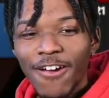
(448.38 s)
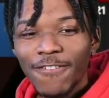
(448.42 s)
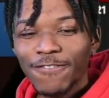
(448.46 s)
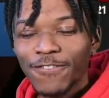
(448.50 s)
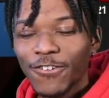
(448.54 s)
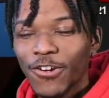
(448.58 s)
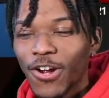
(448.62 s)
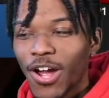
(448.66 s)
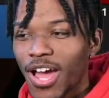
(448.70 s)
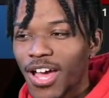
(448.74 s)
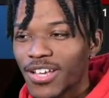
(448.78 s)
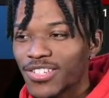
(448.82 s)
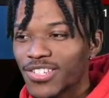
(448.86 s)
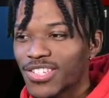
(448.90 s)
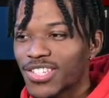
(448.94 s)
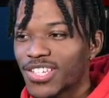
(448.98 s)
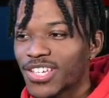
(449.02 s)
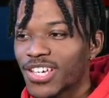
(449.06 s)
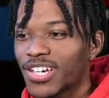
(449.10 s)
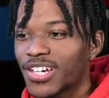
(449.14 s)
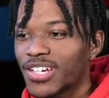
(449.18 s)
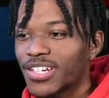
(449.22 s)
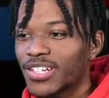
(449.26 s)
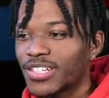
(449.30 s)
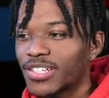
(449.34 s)
for us
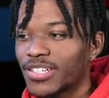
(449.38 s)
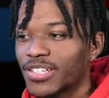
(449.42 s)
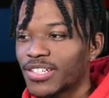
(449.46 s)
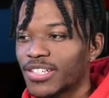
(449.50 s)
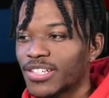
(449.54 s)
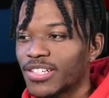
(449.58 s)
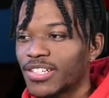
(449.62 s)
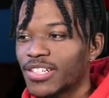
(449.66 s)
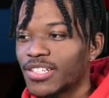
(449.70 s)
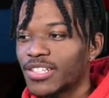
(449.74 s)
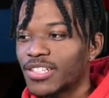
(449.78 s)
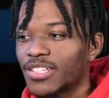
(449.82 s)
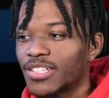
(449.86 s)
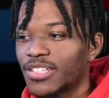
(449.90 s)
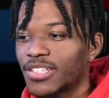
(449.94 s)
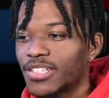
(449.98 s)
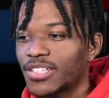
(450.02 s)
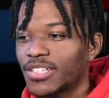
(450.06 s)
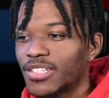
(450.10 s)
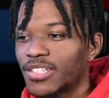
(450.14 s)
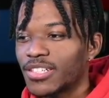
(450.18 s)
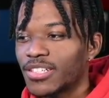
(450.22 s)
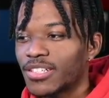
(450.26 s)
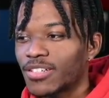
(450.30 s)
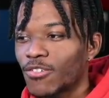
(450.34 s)
to
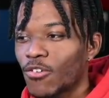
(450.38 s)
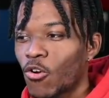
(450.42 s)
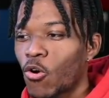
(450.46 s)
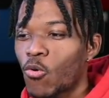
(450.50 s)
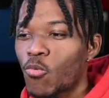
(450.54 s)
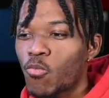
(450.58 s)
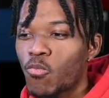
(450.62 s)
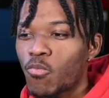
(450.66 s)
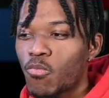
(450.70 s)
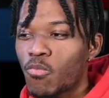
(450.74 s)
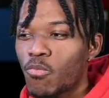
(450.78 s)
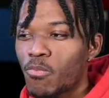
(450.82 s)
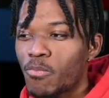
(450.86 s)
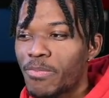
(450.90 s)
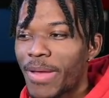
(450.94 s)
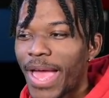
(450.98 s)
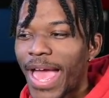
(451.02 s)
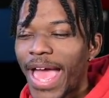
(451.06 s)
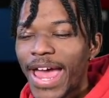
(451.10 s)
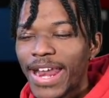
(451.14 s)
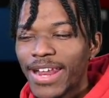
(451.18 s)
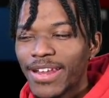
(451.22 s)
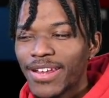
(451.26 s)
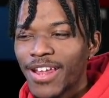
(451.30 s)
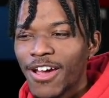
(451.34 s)
or
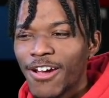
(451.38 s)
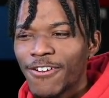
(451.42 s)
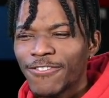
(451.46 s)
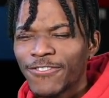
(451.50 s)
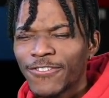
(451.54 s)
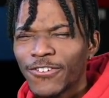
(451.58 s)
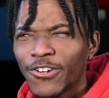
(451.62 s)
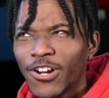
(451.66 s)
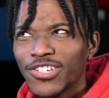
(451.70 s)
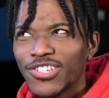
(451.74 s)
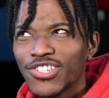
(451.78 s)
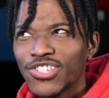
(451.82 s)
bad enough for us